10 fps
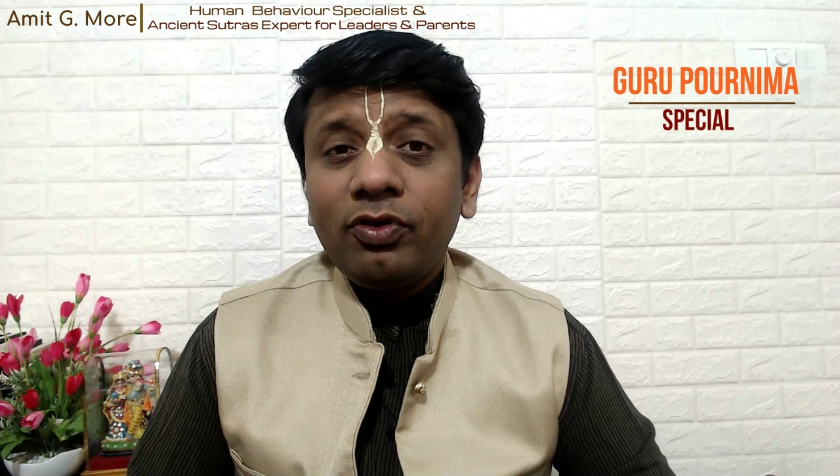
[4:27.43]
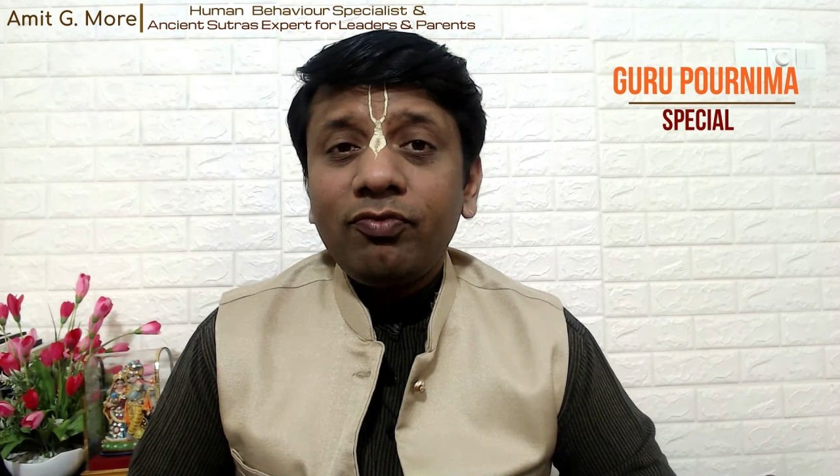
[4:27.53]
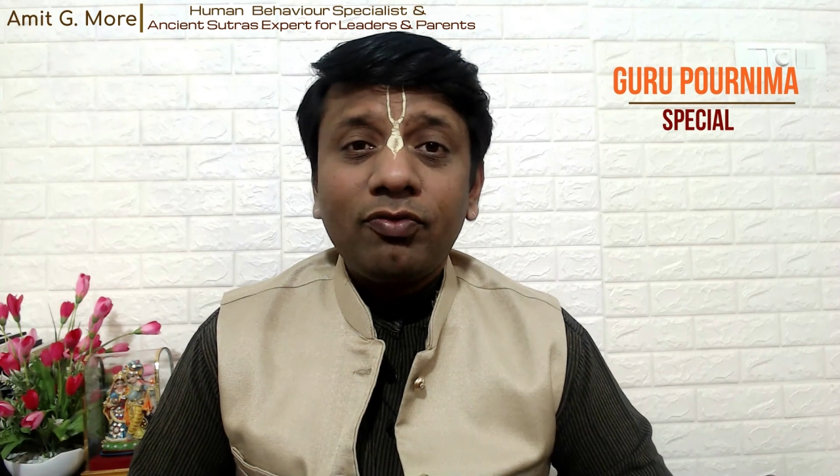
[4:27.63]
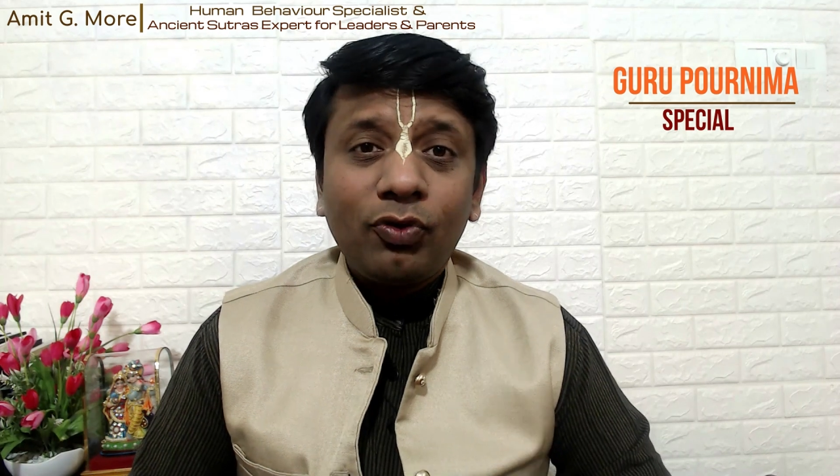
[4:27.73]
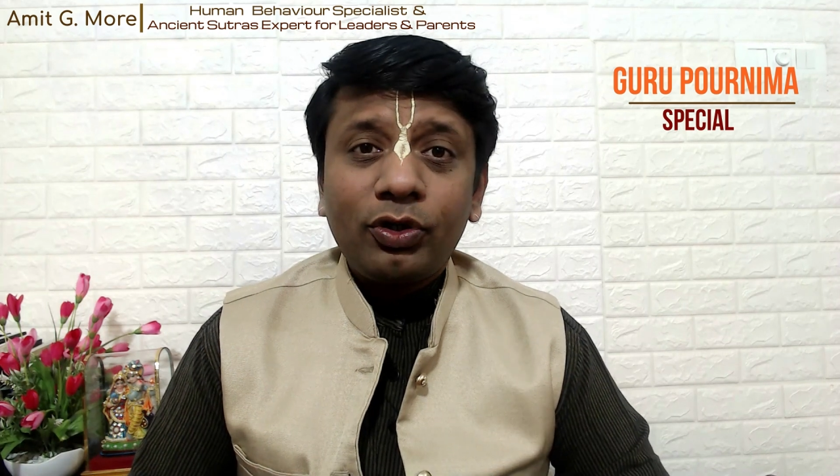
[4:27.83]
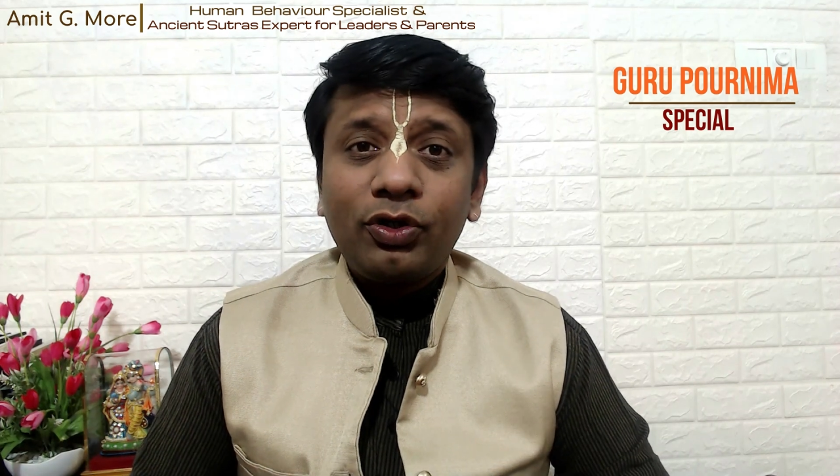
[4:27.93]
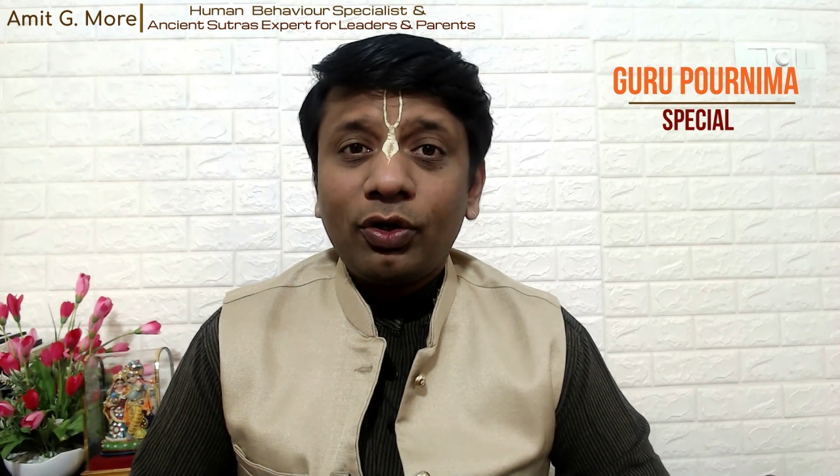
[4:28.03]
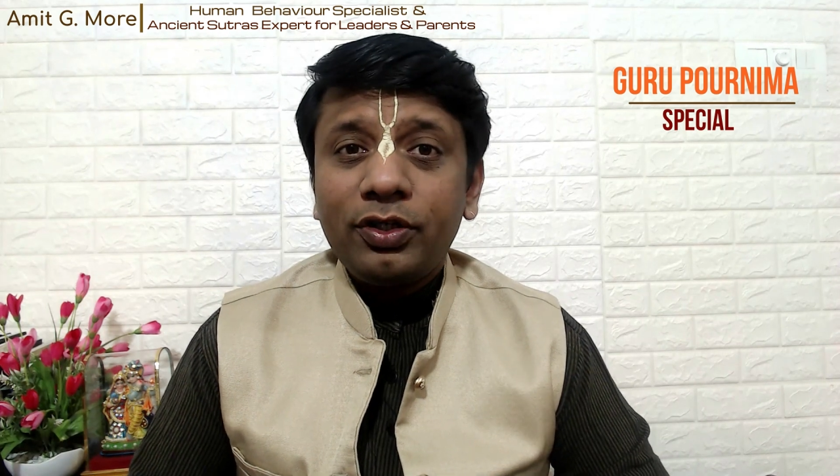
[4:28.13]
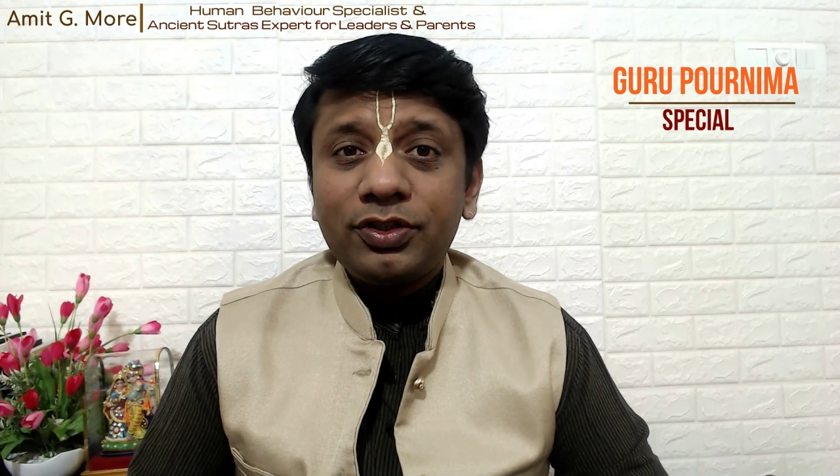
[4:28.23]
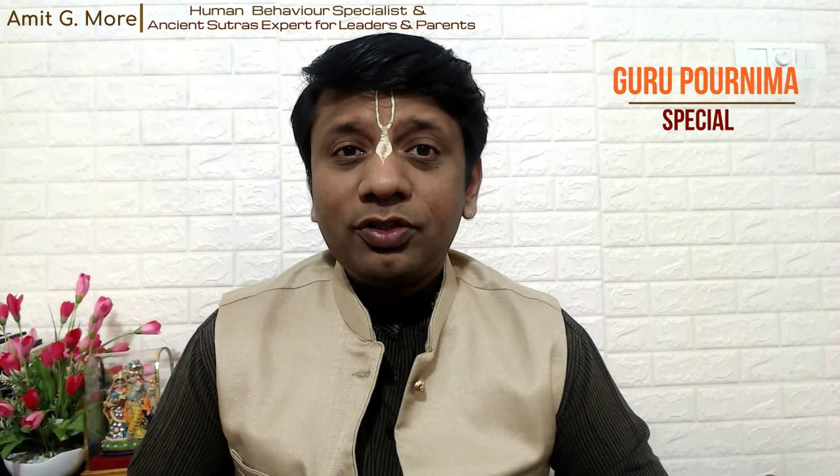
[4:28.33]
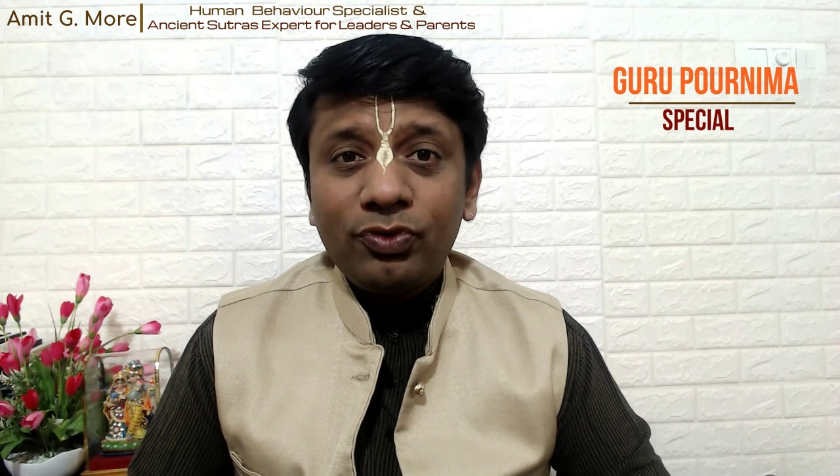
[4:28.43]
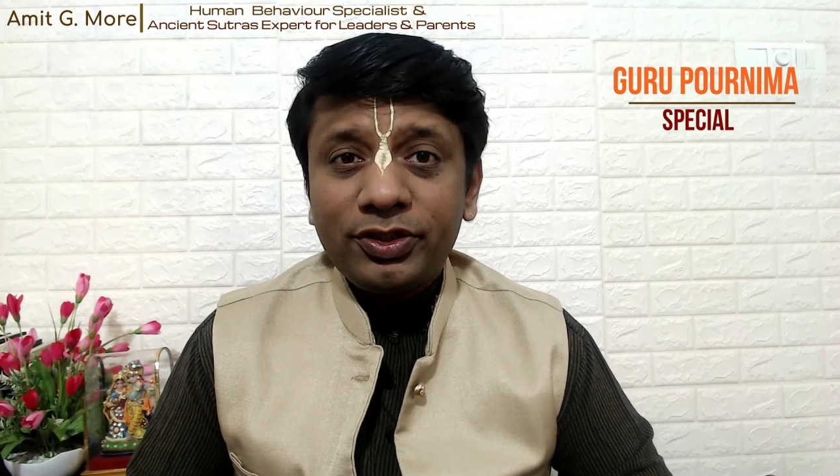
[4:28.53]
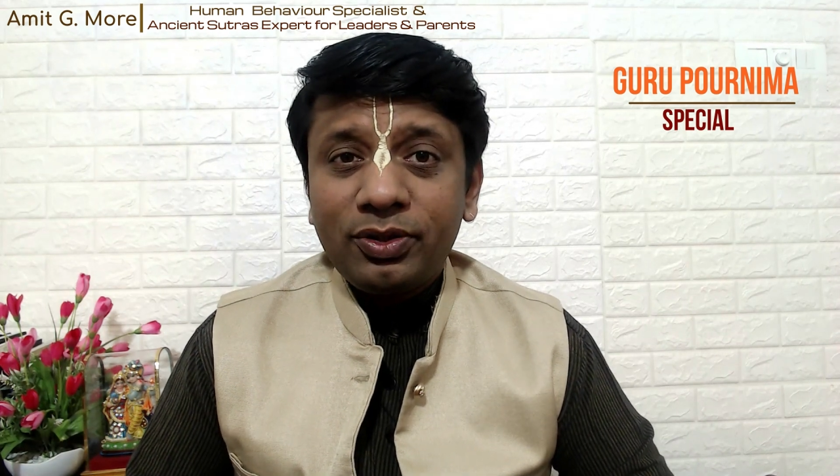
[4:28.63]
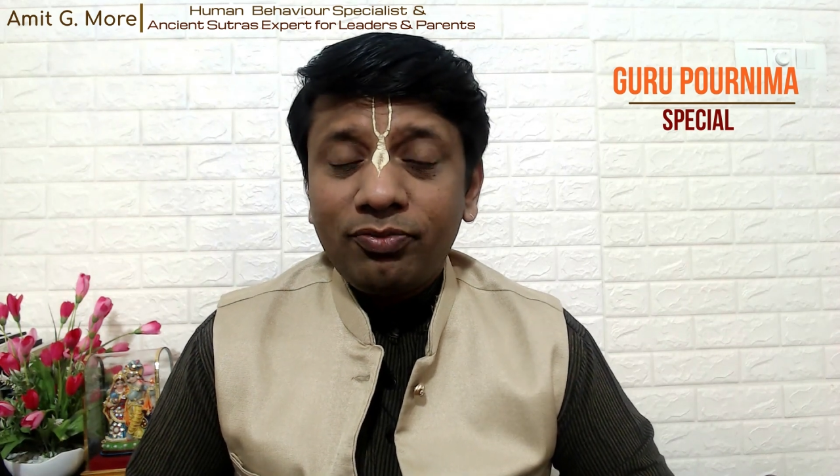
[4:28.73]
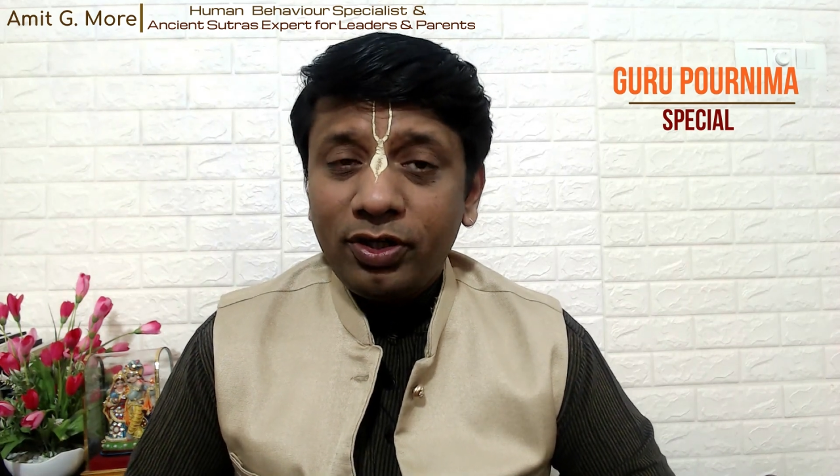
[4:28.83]
for what knowledge and
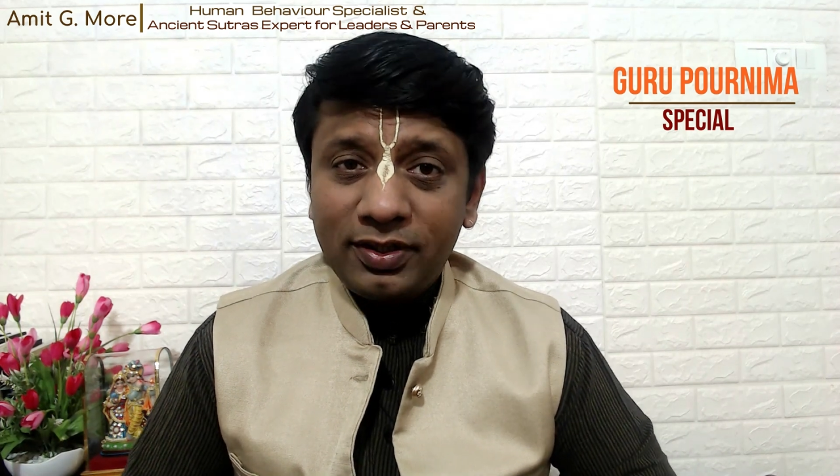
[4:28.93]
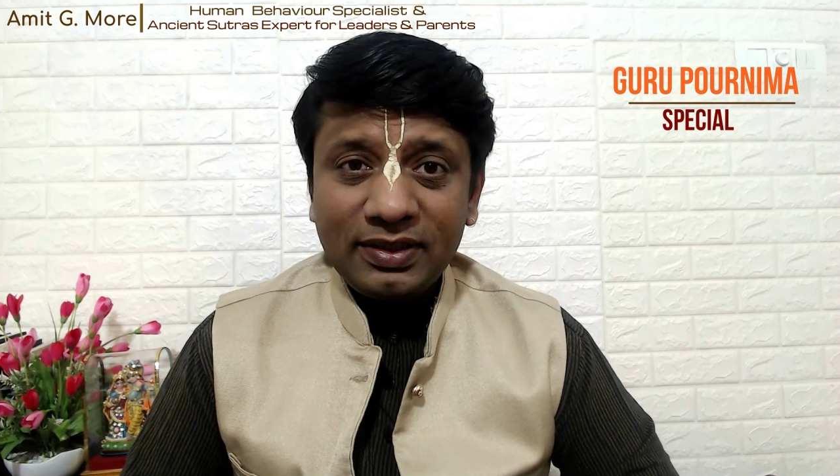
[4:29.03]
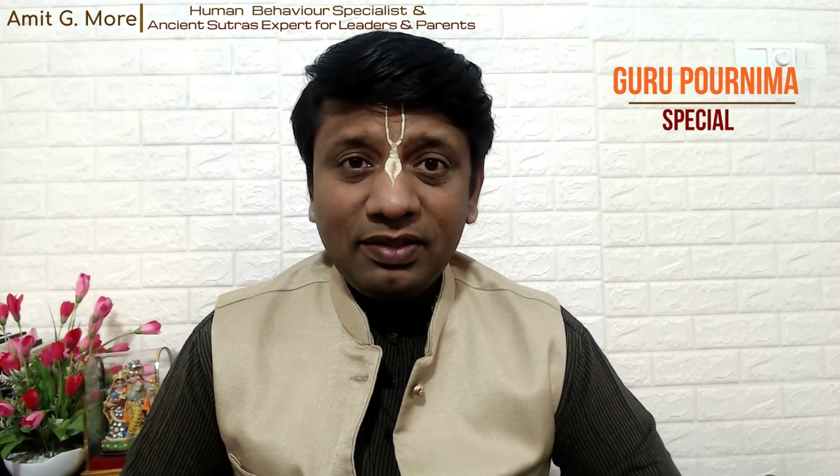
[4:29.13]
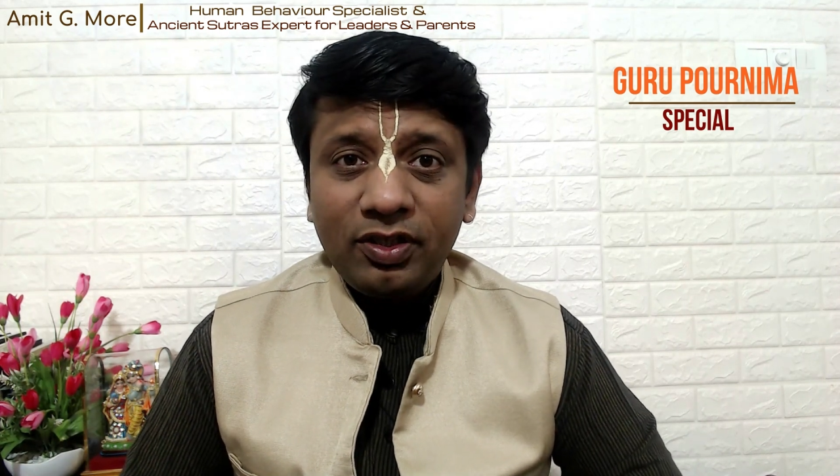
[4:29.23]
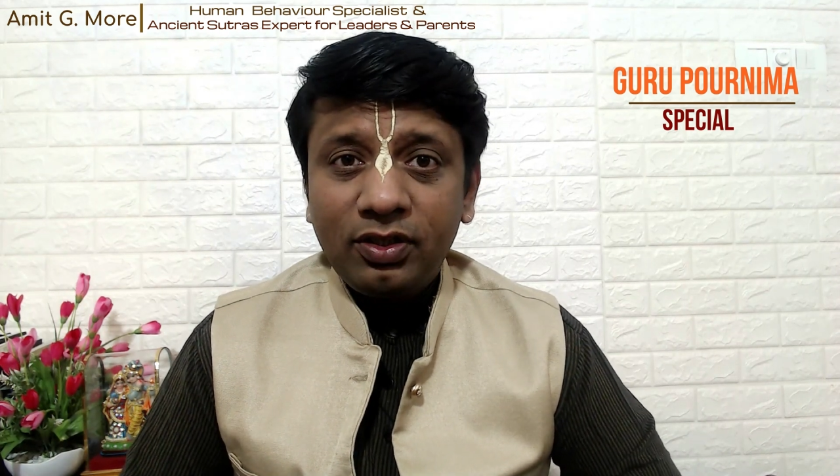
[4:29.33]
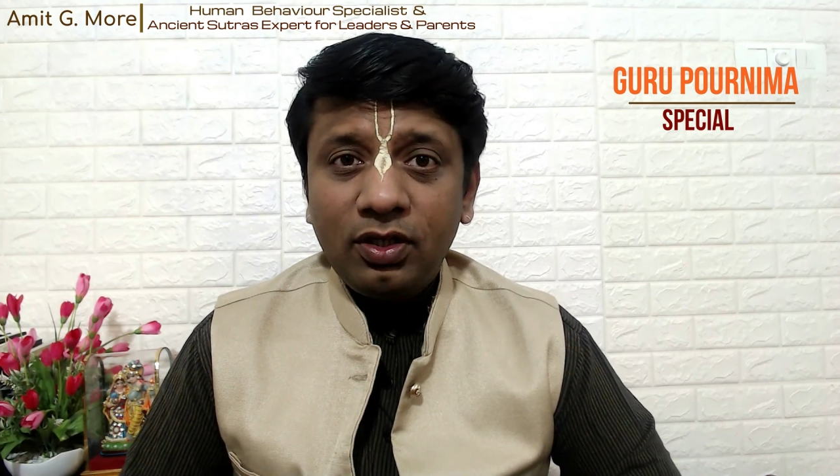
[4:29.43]
wisdom we are receiving,